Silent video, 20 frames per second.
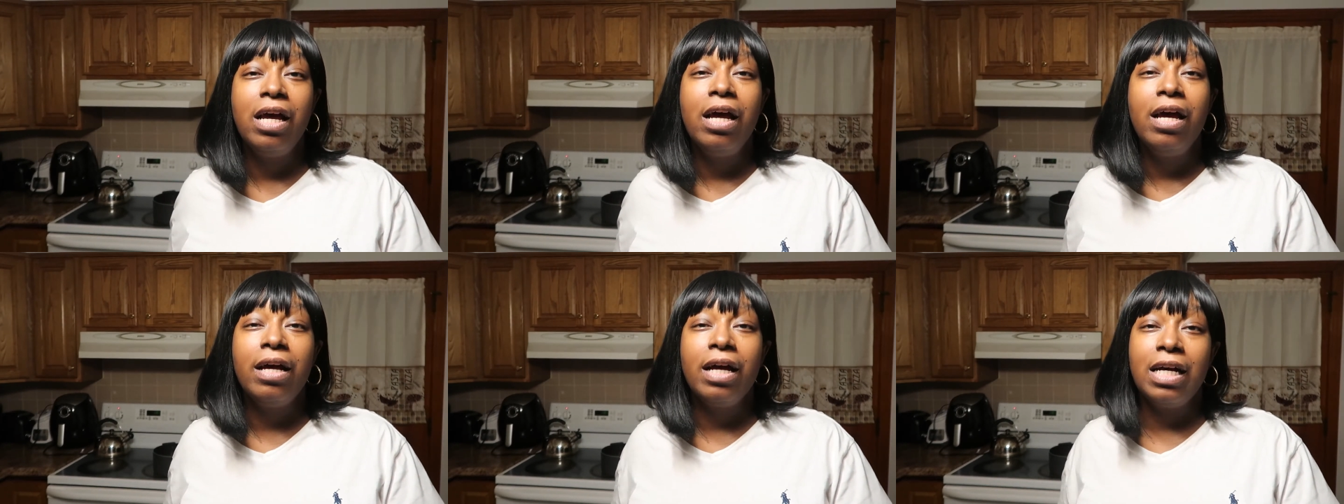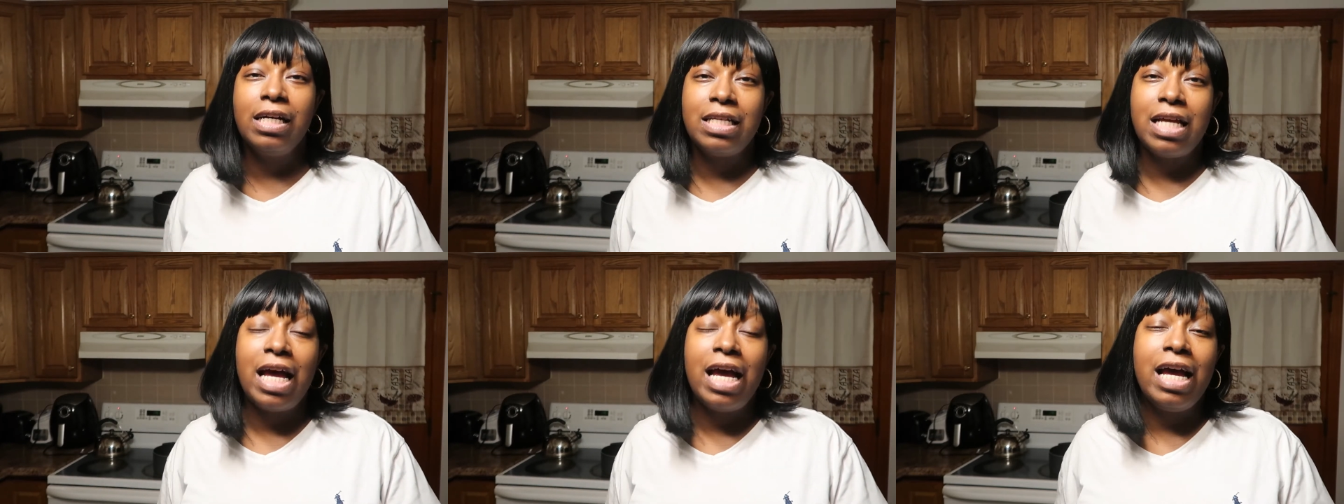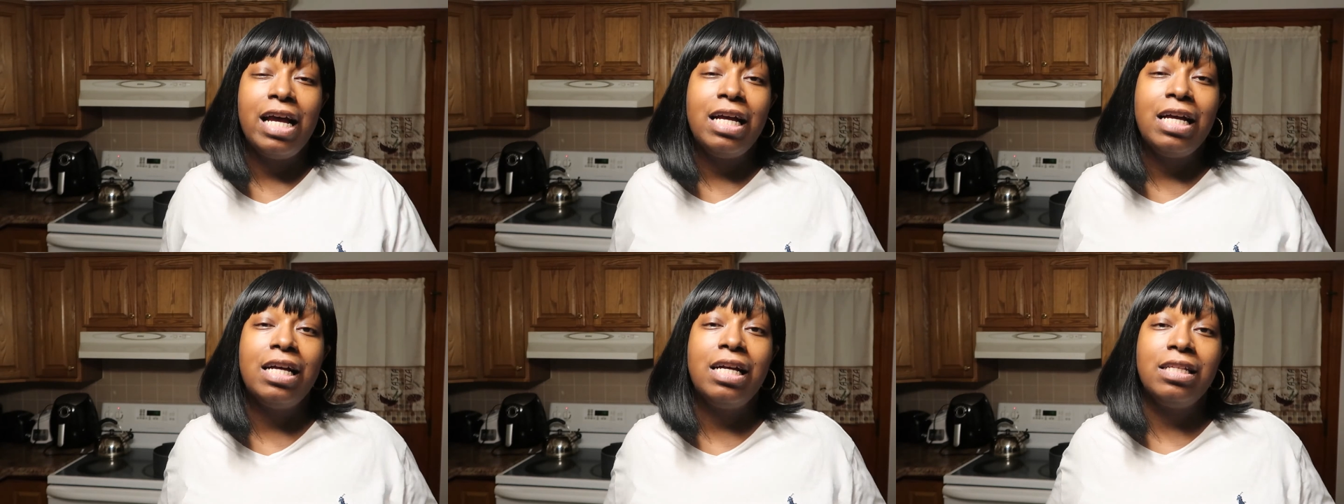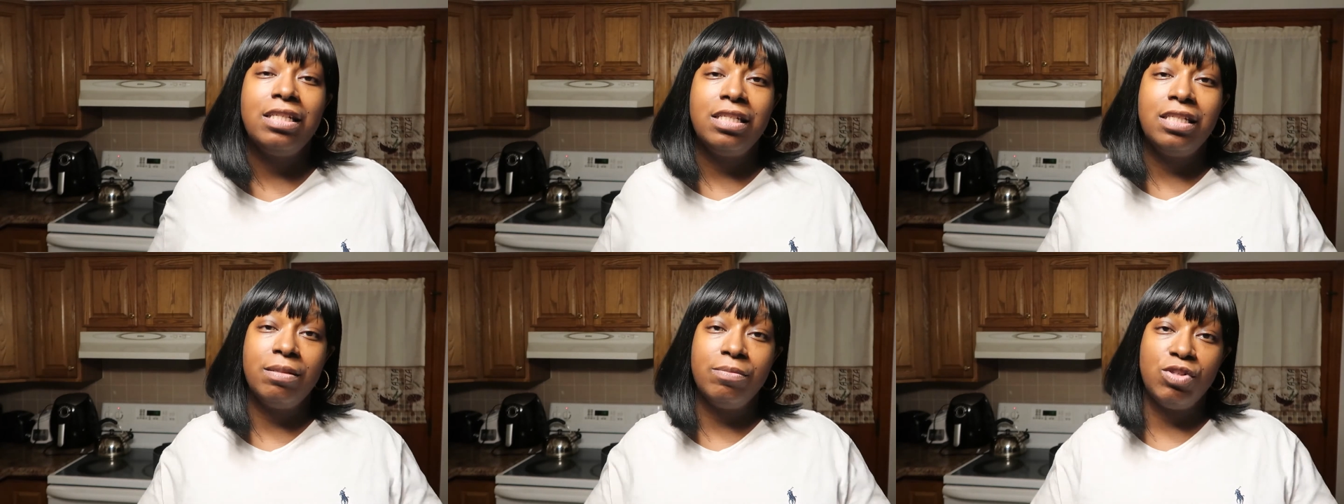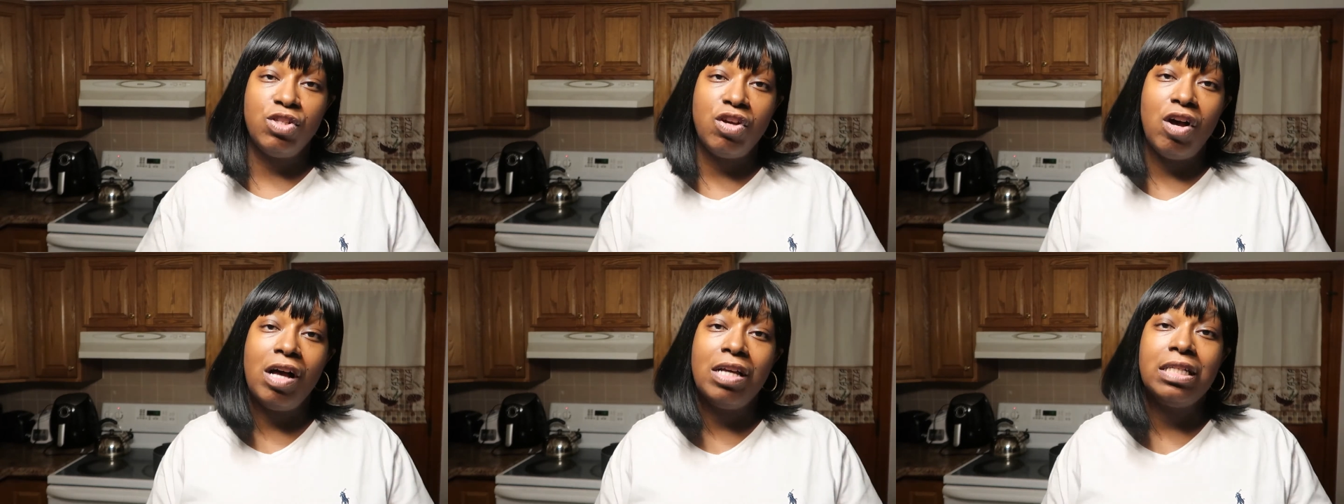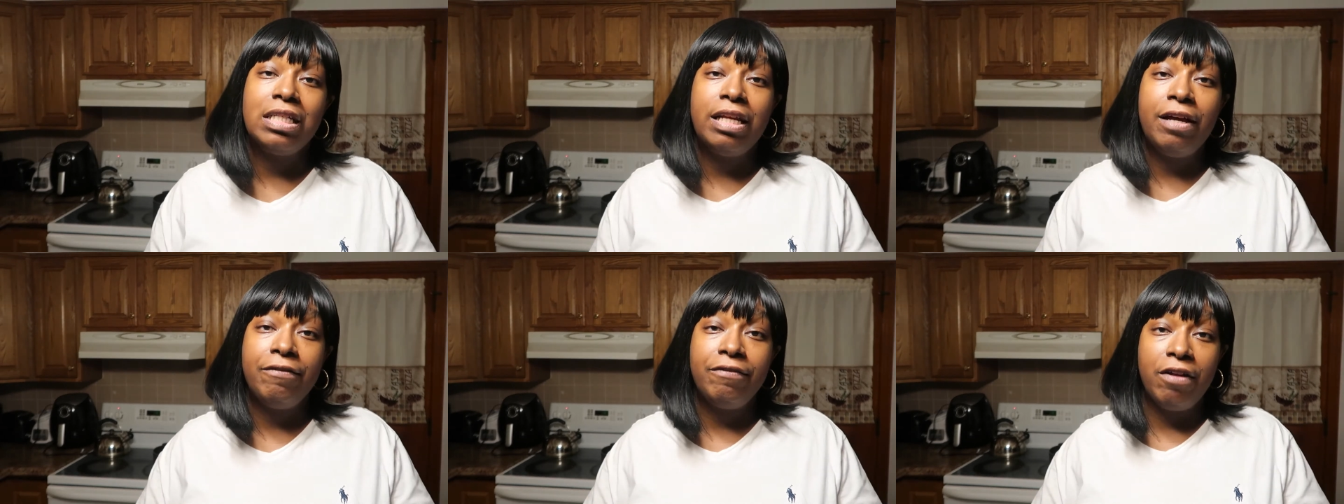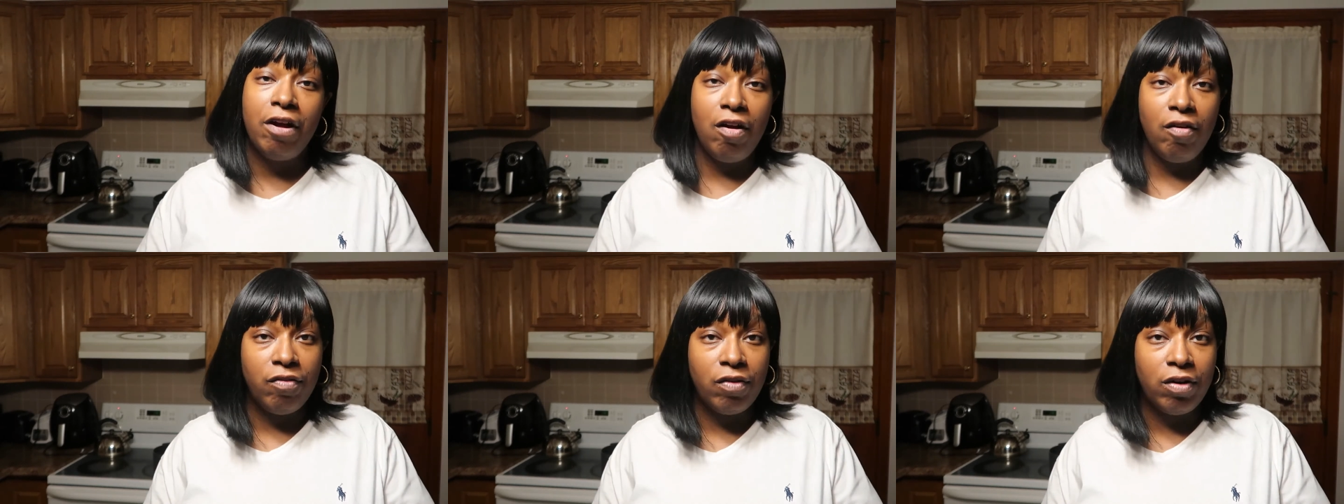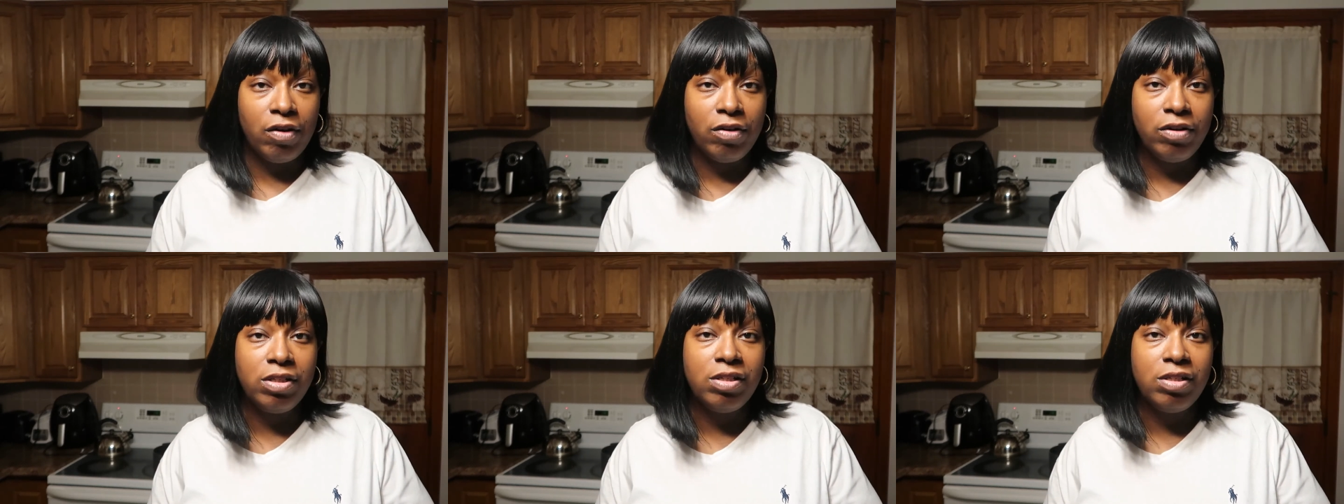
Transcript: because I had some sauce left over.